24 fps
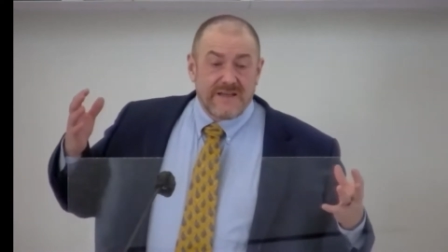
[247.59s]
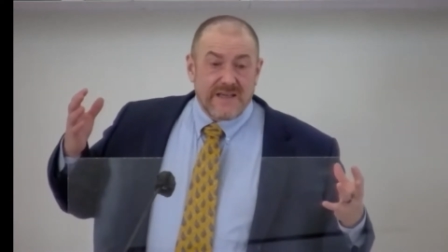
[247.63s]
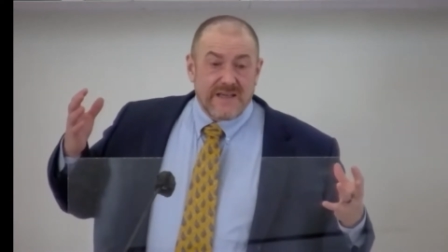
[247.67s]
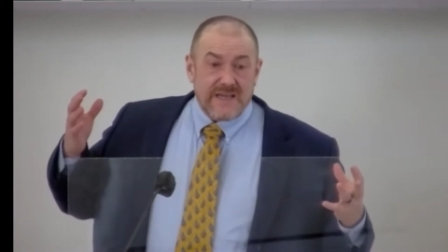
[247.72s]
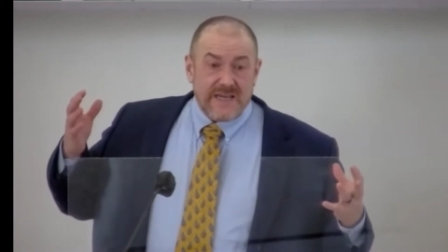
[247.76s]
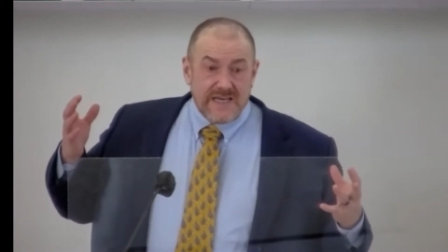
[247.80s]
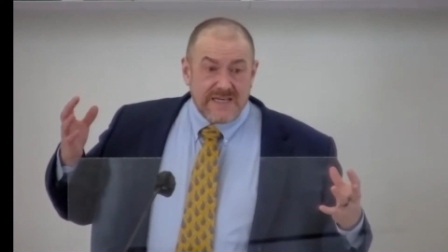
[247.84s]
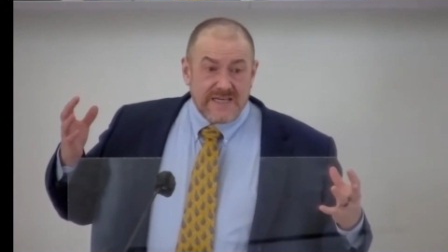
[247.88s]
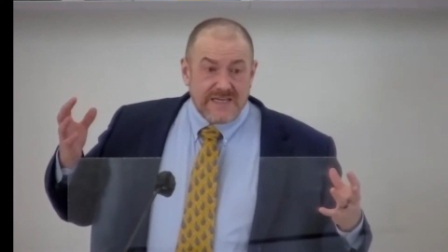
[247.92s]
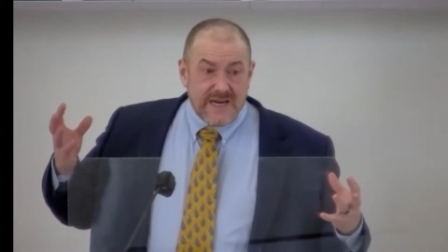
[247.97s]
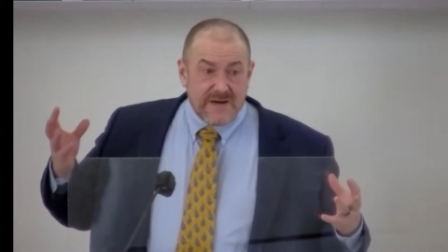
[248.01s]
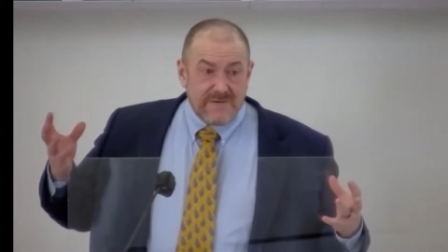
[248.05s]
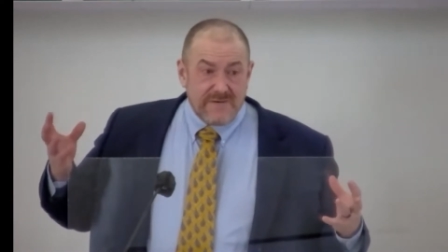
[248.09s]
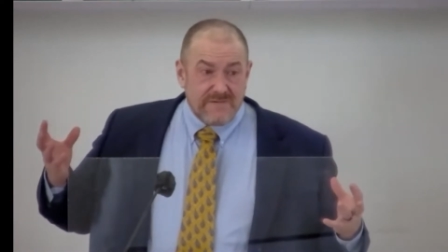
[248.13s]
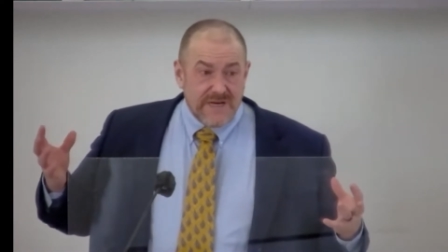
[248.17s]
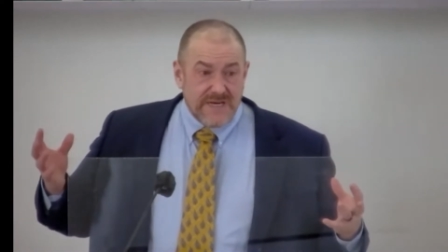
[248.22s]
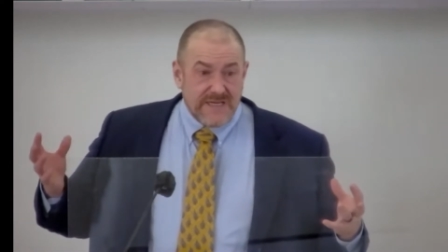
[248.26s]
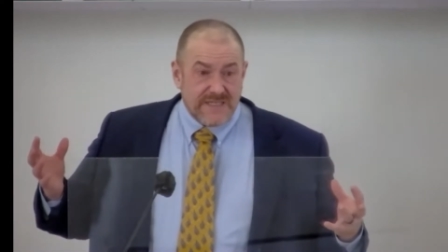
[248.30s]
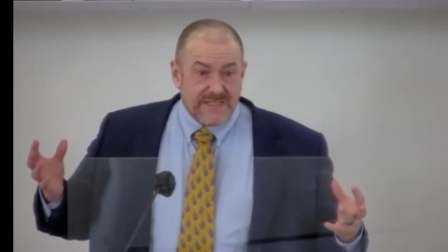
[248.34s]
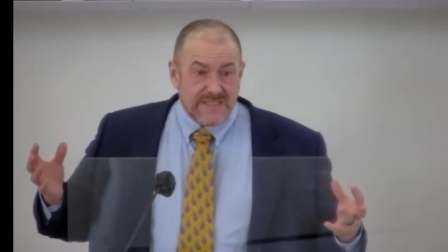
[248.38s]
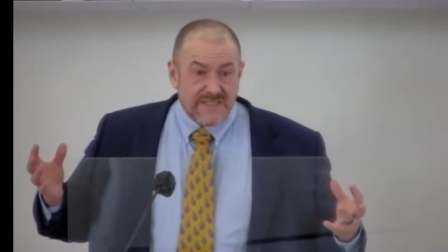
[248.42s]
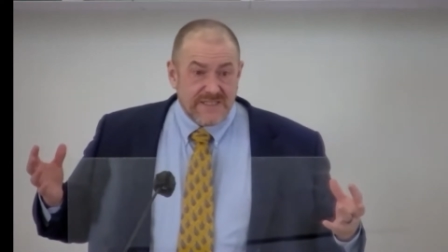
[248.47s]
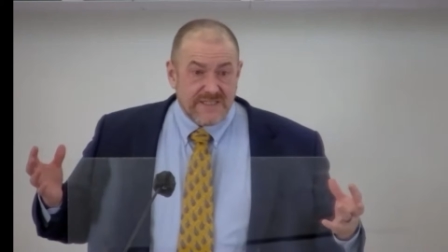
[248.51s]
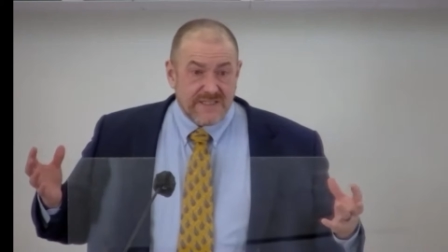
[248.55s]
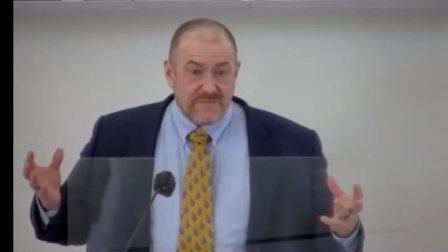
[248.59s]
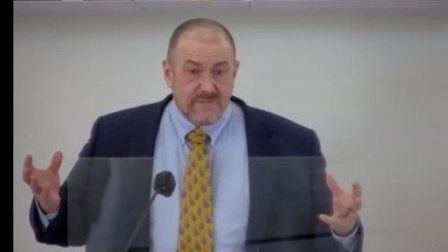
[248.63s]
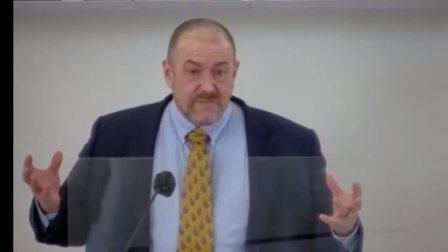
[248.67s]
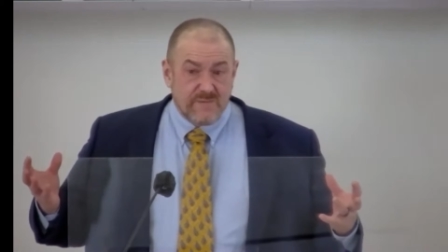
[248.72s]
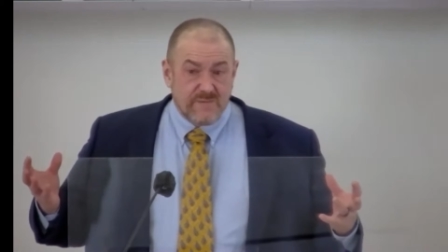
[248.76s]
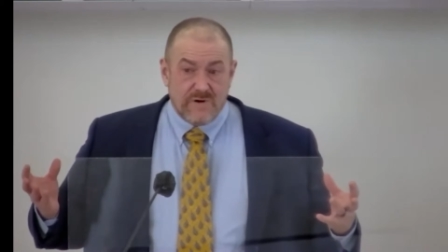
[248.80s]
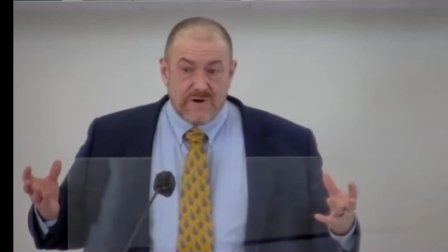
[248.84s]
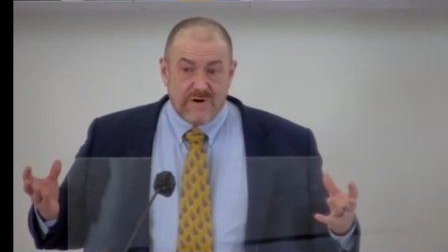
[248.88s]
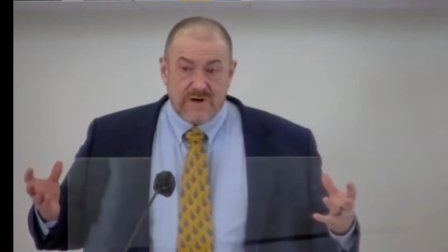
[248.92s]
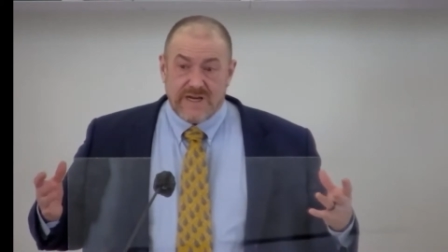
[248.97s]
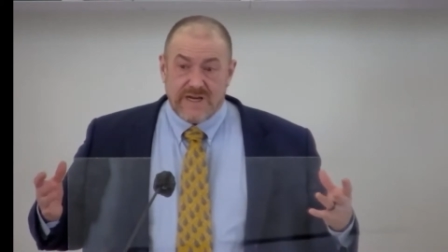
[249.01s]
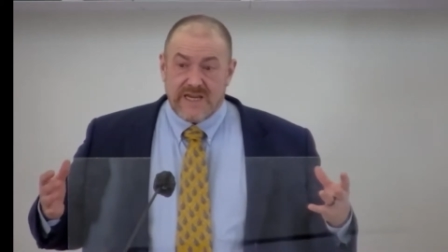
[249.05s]
anti-racism
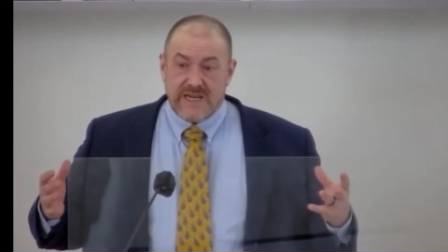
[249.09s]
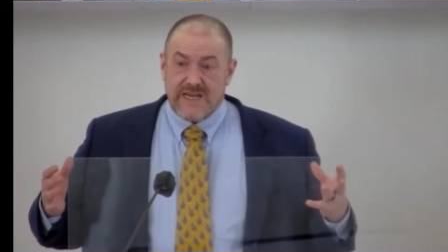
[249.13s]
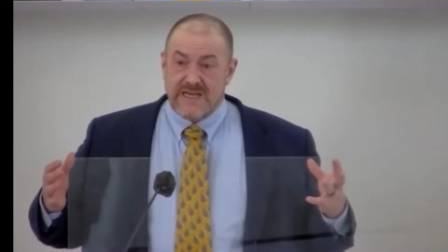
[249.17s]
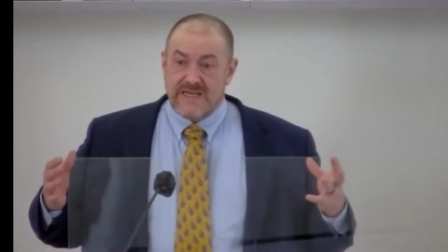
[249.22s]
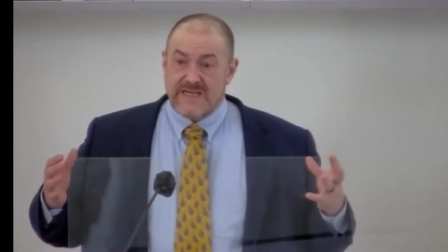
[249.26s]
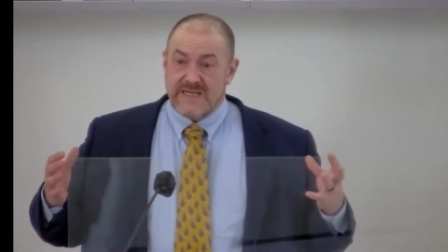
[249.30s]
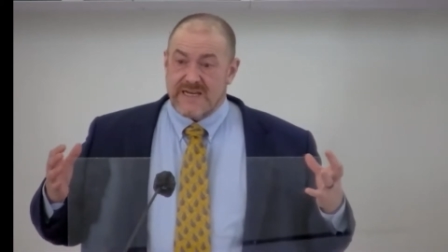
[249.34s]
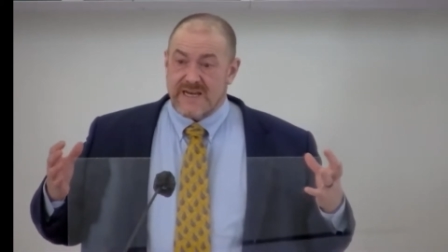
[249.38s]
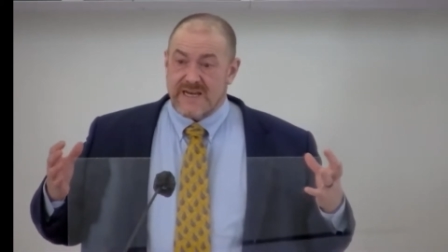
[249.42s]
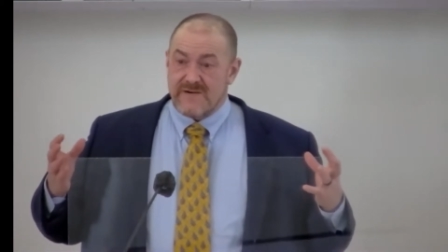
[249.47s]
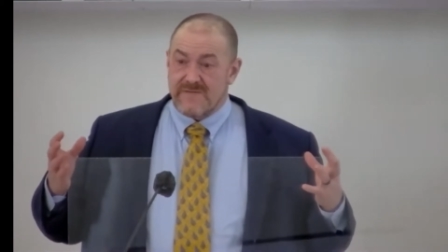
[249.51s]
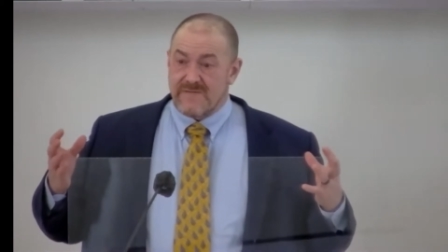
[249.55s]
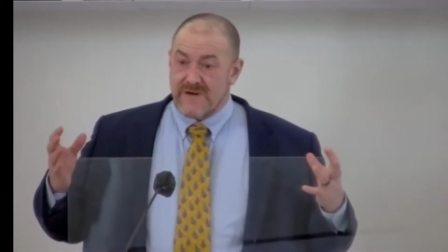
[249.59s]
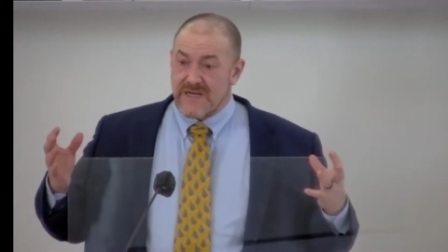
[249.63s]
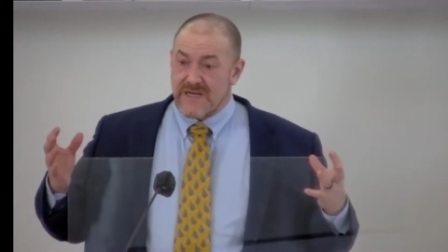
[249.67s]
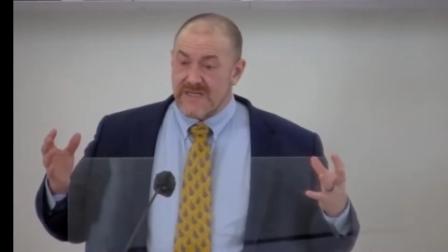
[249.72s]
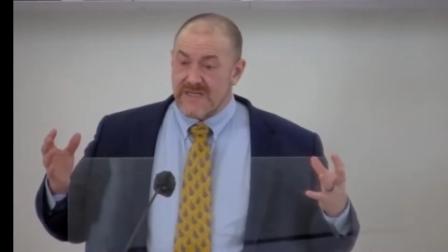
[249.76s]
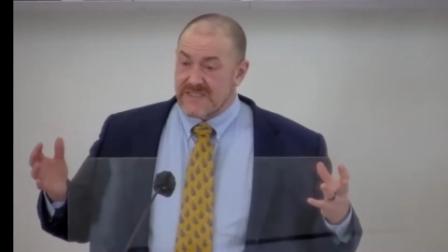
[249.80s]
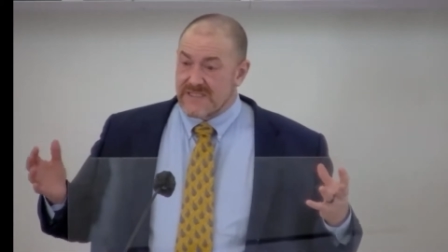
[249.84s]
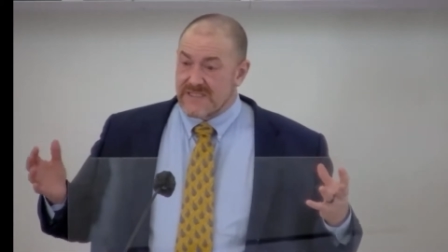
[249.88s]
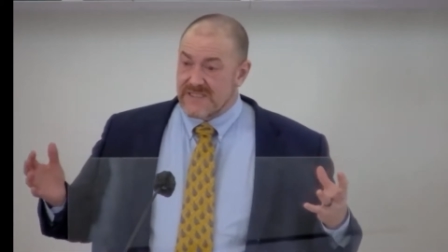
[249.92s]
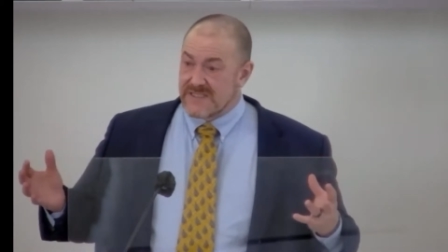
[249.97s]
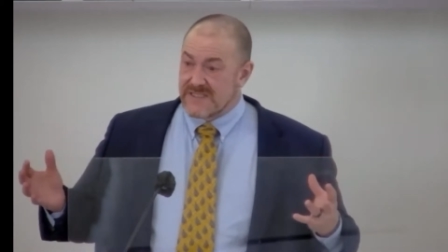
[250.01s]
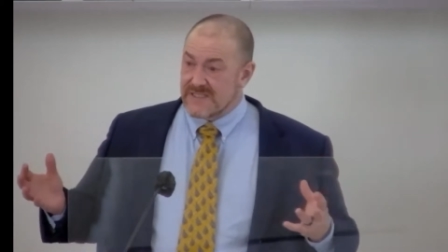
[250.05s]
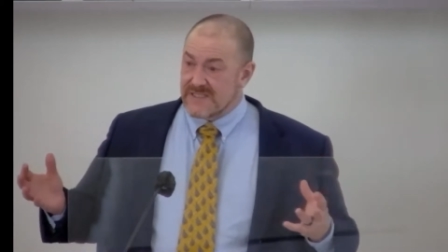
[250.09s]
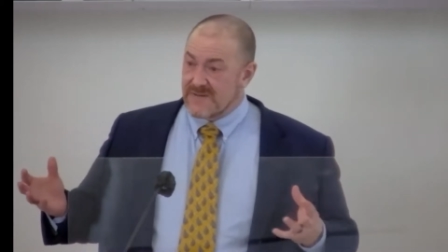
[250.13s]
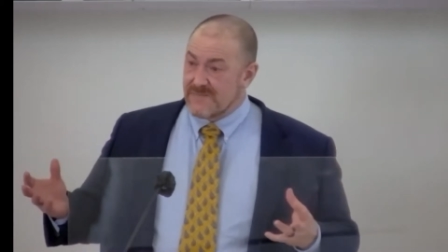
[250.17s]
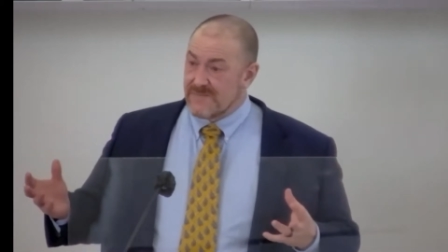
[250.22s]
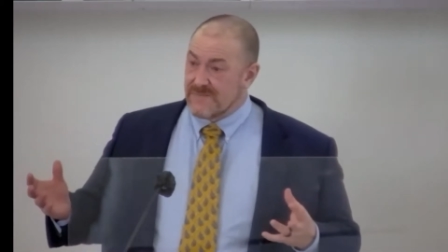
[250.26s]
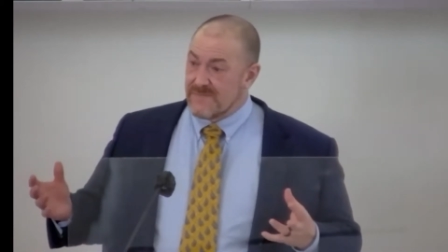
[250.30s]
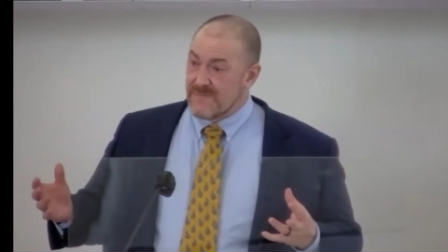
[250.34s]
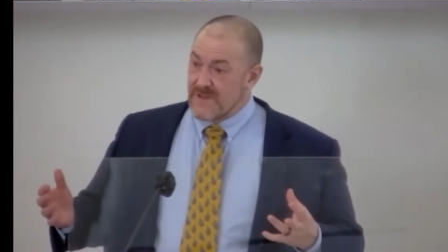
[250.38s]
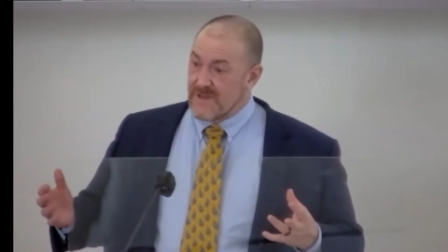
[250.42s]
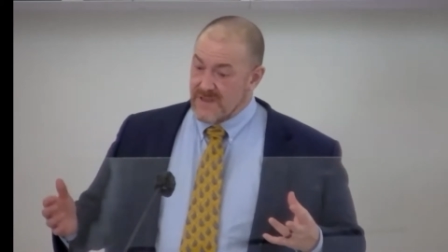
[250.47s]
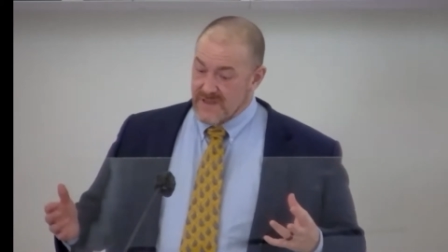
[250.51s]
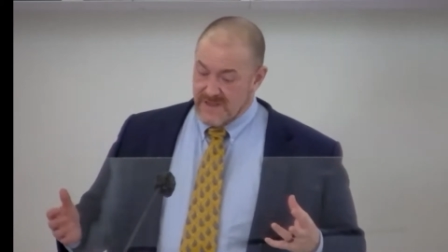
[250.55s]
work, anti-racism